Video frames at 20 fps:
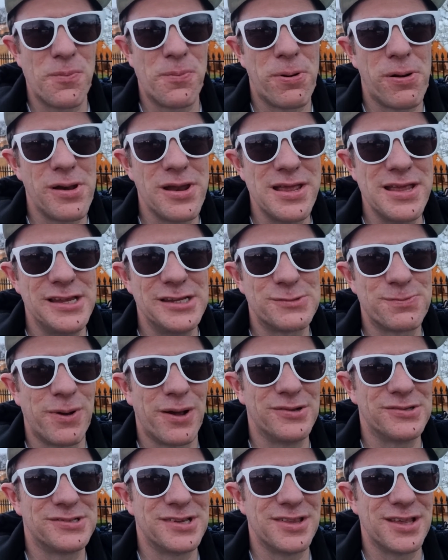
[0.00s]
please
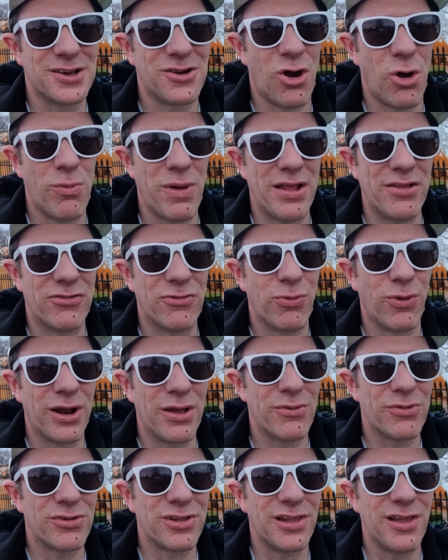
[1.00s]
post in the comments what
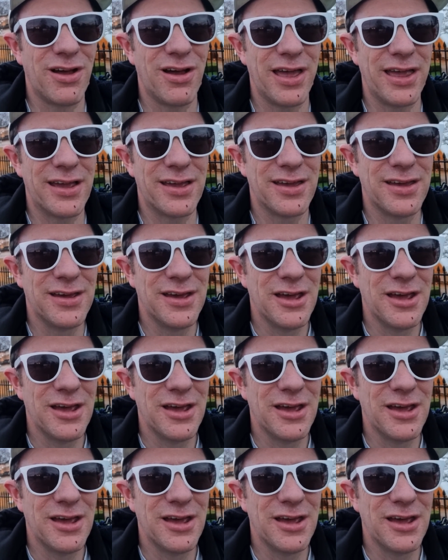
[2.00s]
it was like.